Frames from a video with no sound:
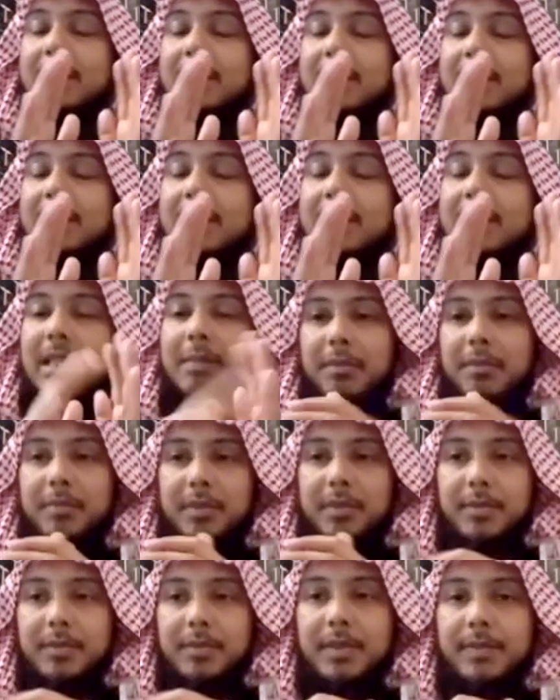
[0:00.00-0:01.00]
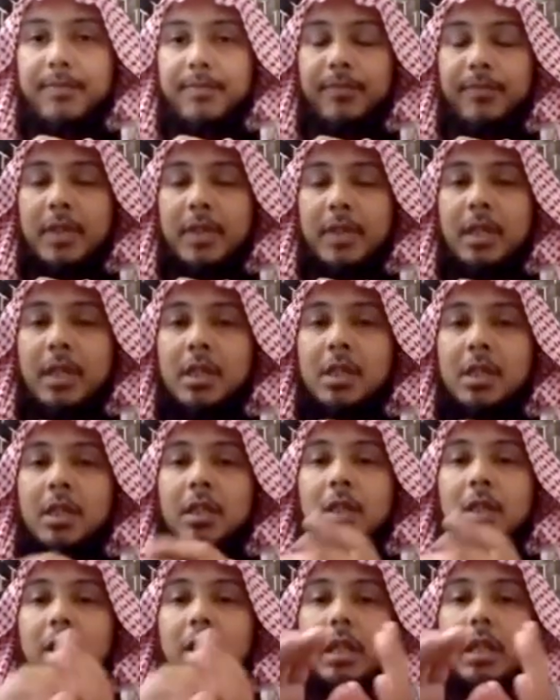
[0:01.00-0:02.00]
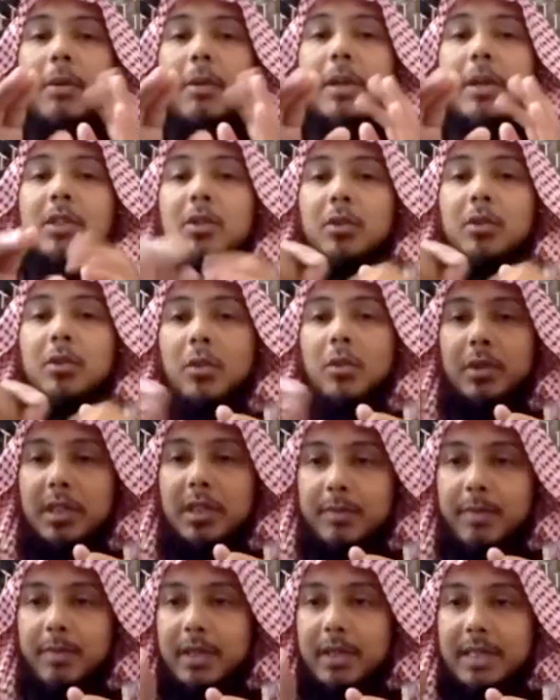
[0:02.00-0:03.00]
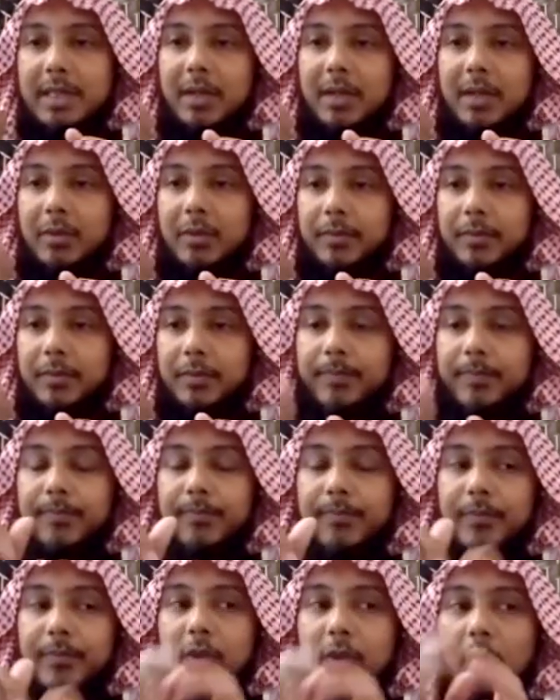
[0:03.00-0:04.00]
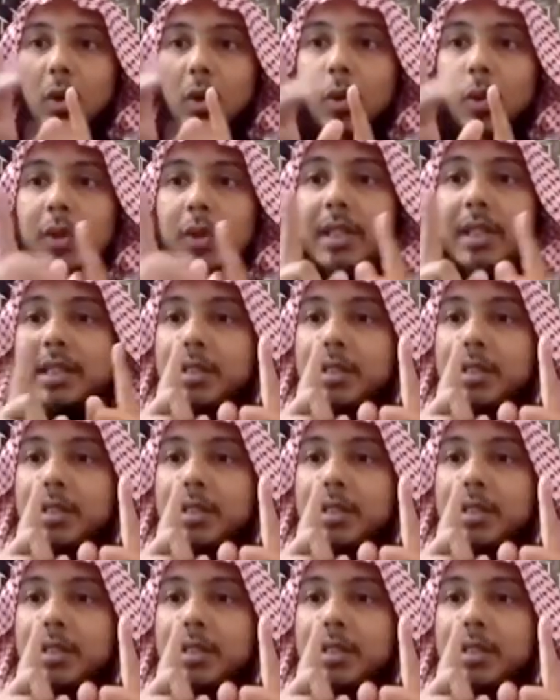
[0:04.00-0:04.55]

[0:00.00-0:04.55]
same symptoms. And I want you to note this part down. The only